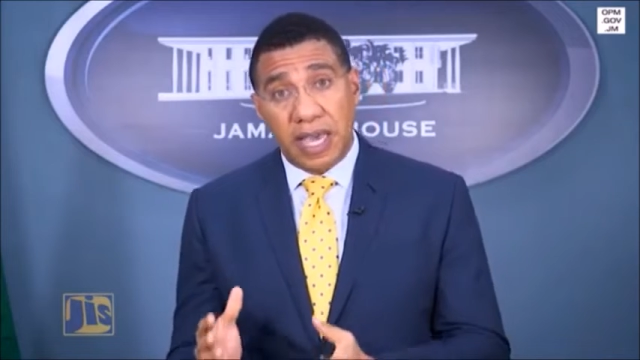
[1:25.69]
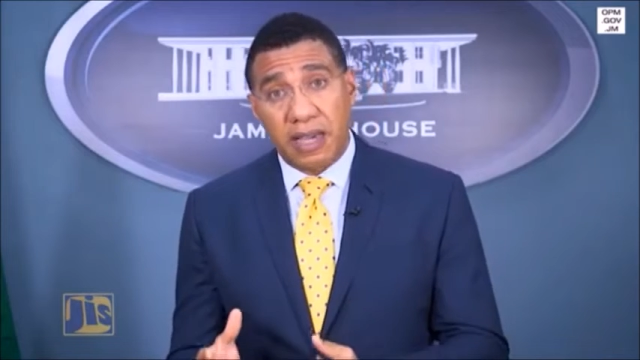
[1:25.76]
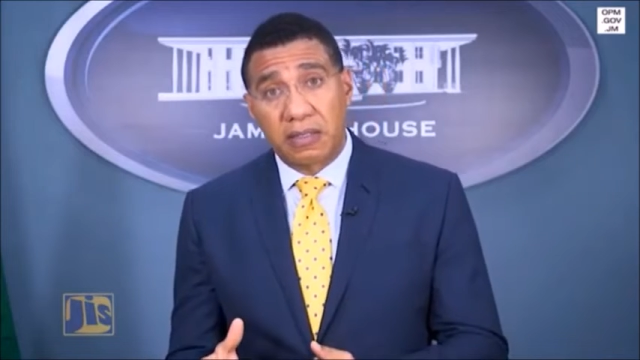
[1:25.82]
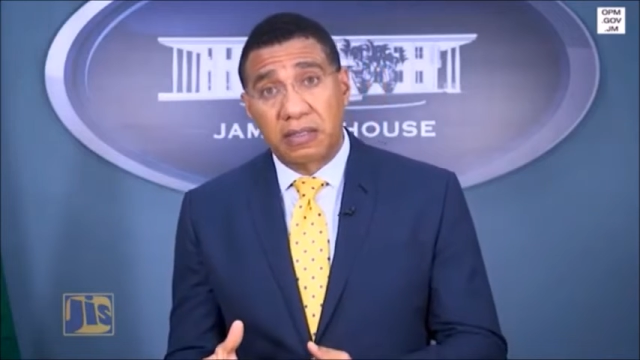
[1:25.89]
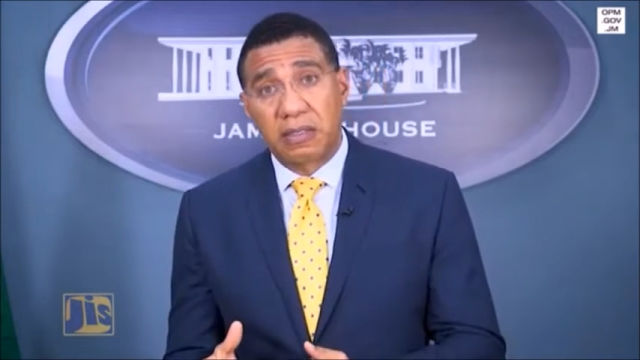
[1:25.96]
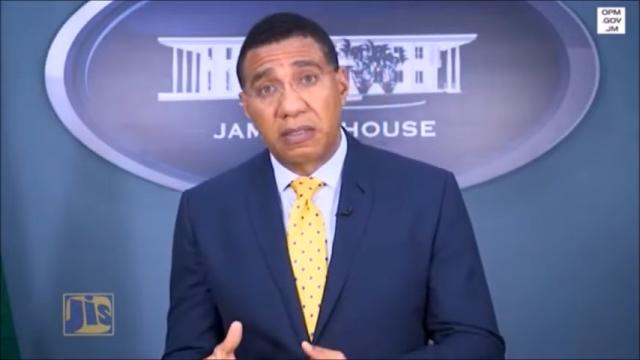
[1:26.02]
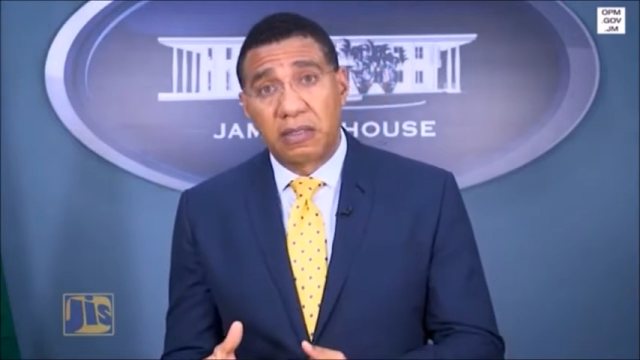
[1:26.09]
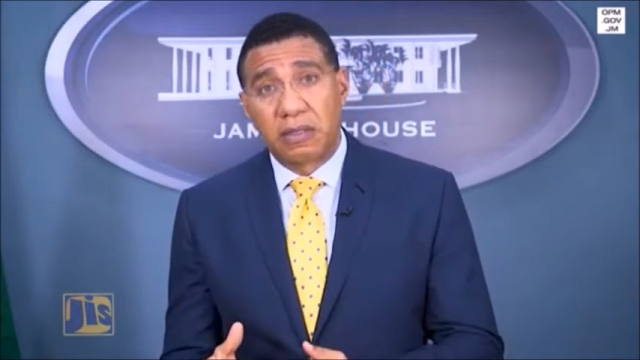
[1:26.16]

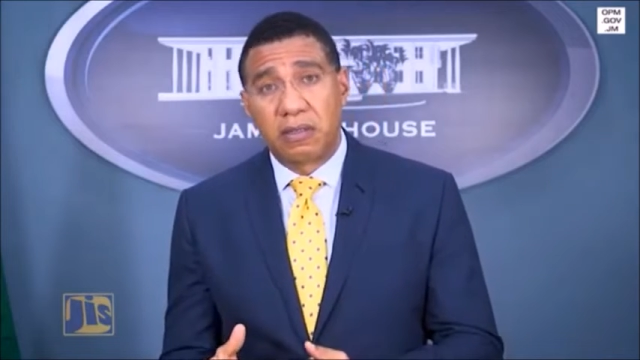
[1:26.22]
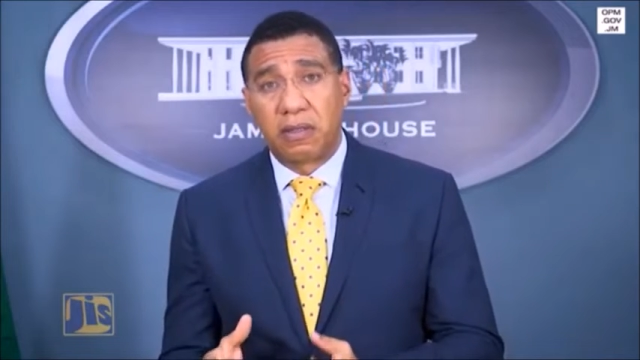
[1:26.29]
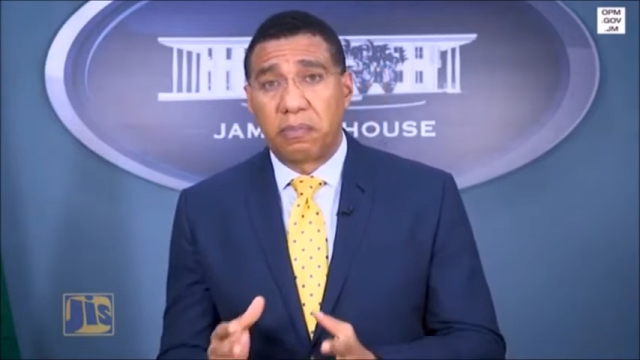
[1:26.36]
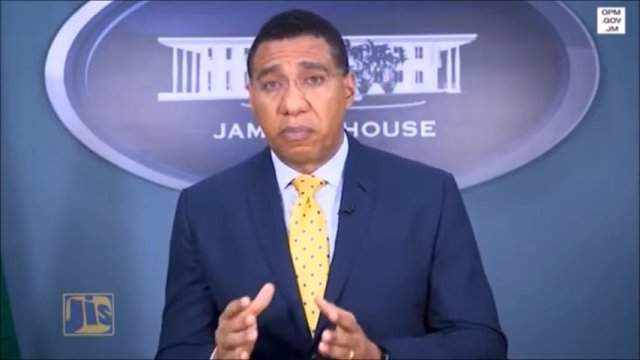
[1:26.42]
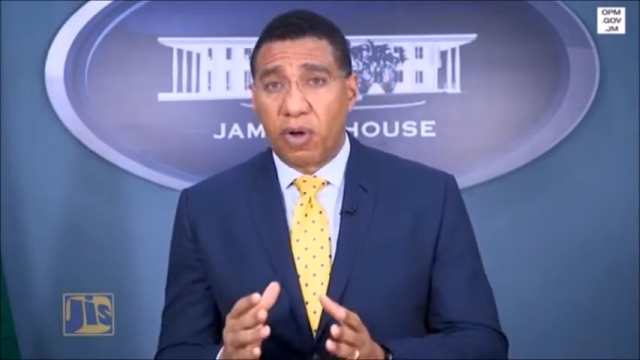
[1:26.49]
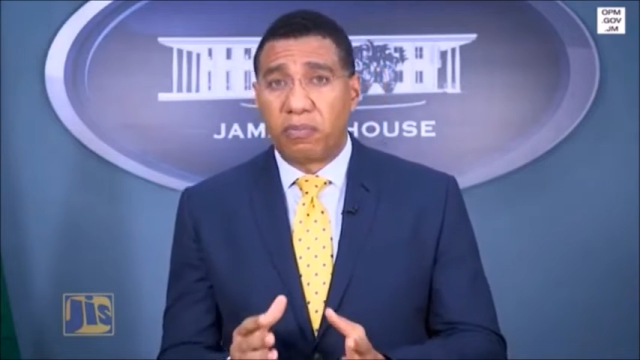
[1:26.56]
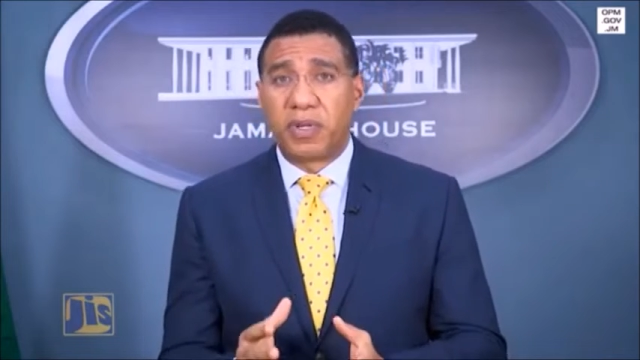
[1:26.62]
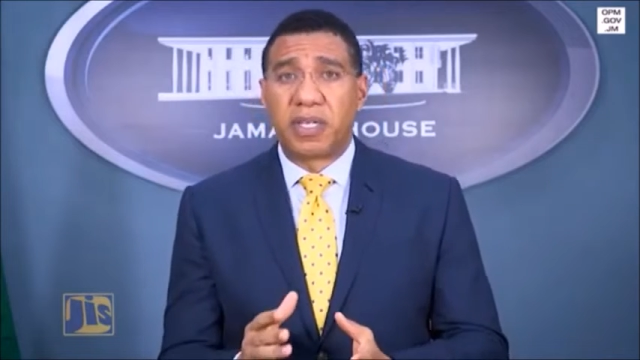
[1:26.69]
nature of
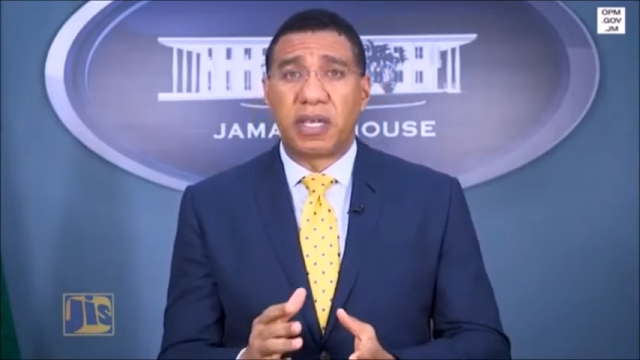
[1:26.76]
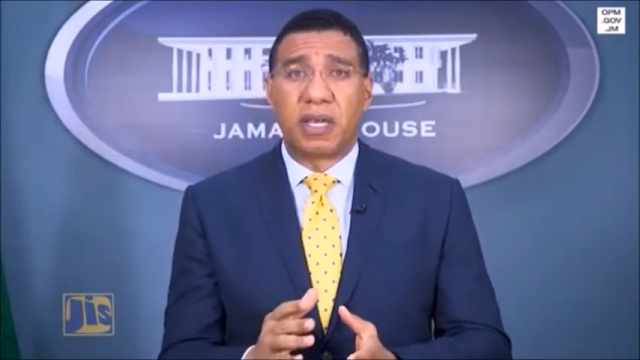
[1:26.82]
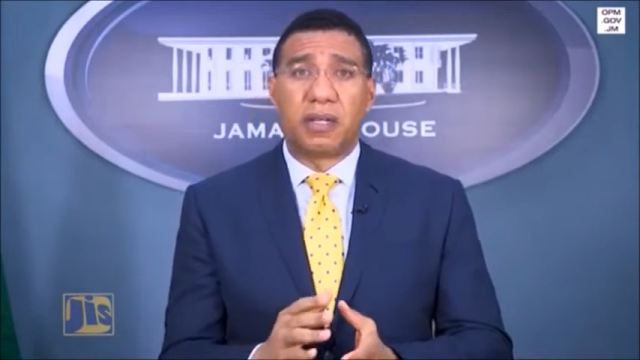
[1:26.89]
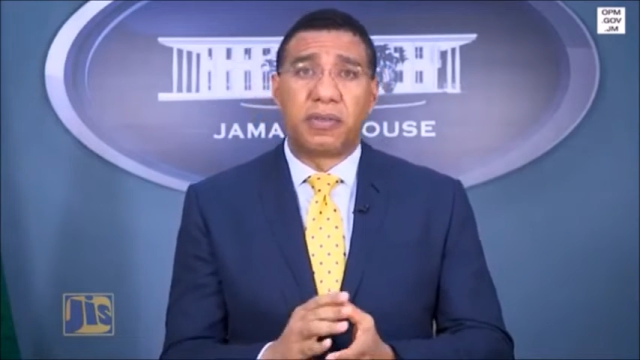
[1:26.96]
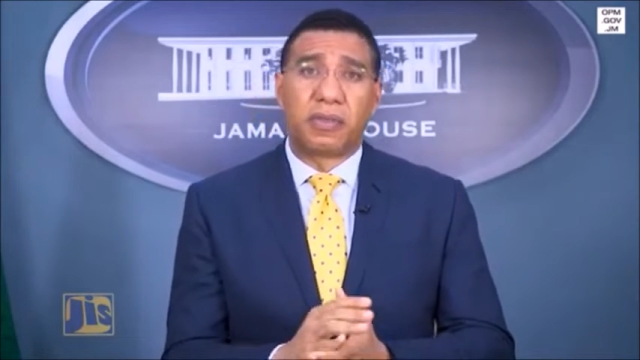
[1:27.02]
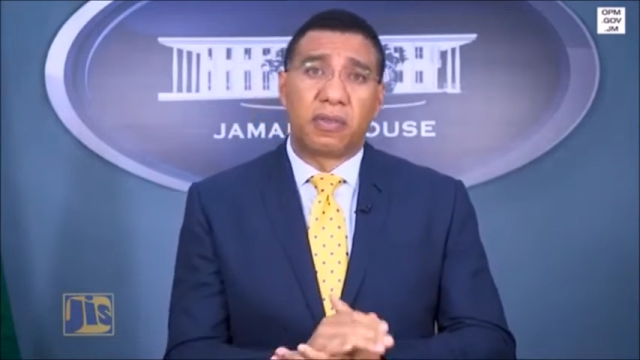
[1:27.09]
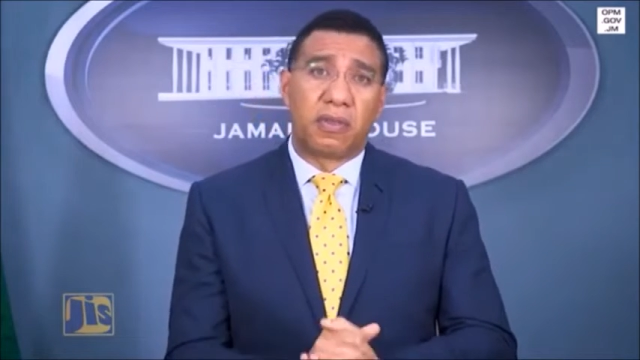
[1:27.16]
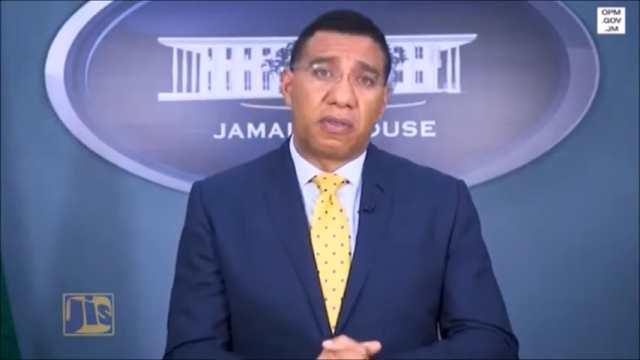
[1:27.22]
it and the
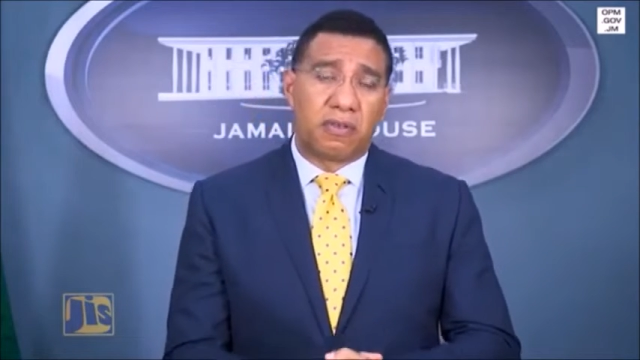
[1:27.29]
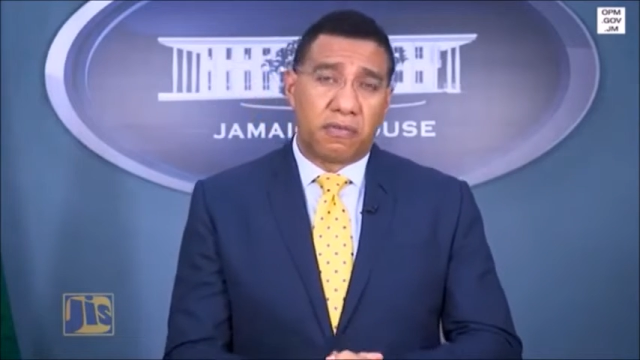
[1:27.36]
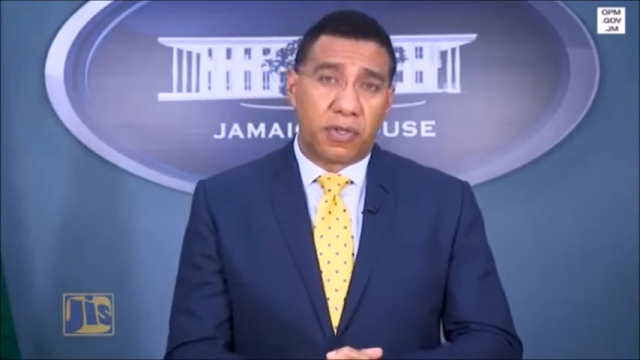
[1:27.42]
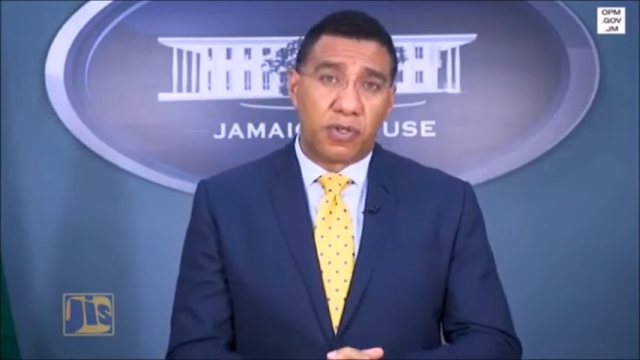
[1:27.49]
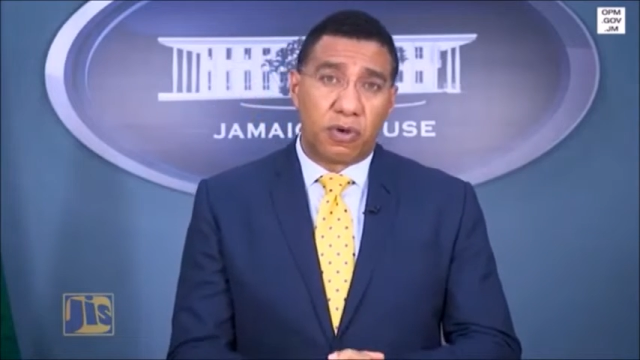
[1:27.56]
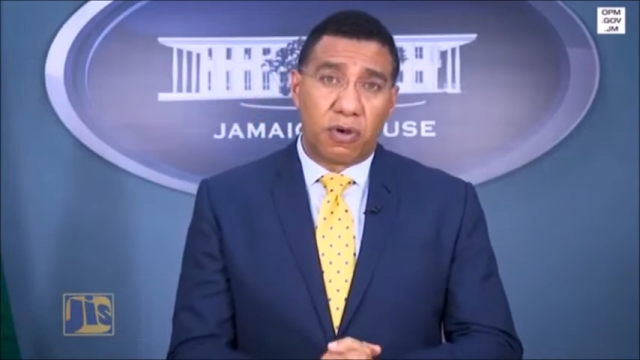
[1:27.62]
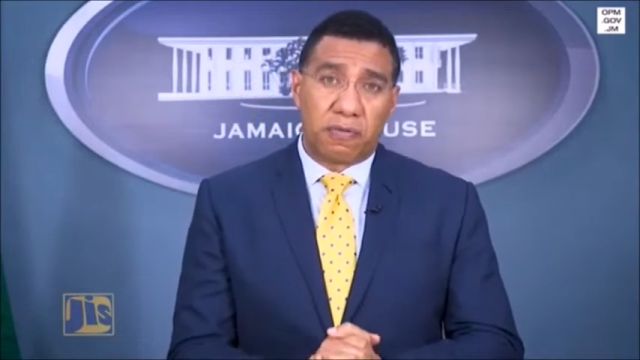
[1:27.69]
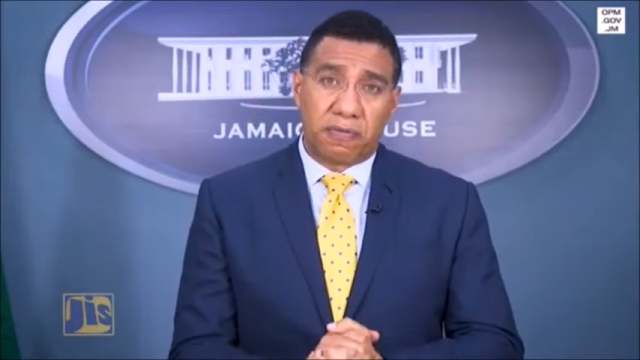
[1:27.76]

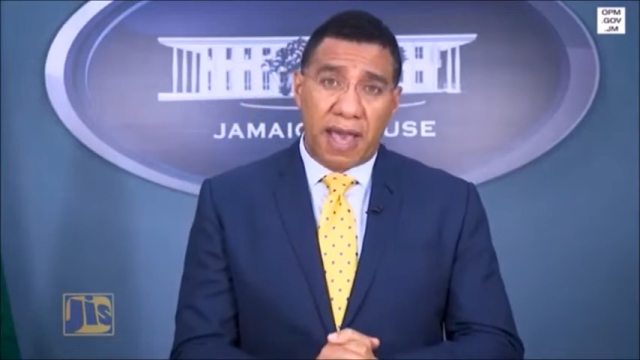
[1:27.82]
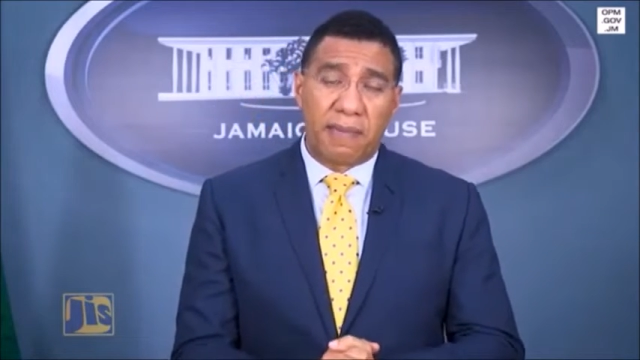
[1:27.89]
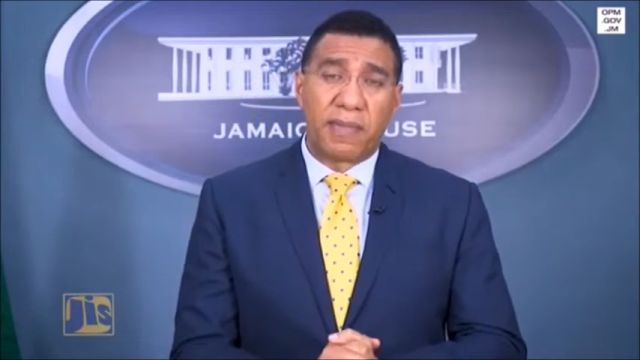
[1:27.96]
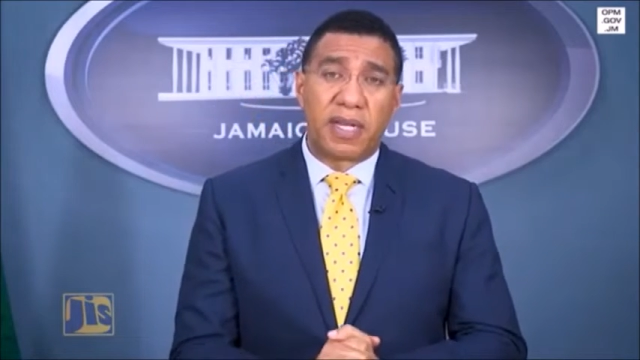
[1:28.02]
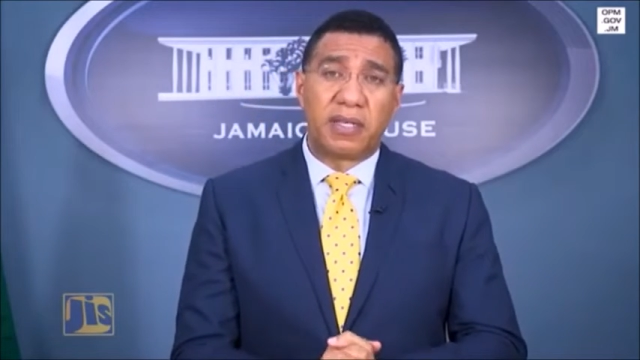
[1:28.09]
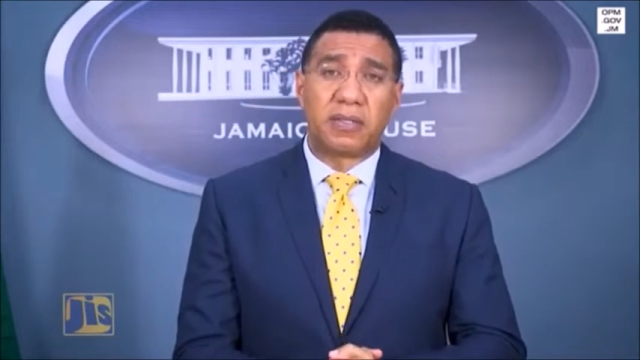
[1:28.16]
sensitivity of it.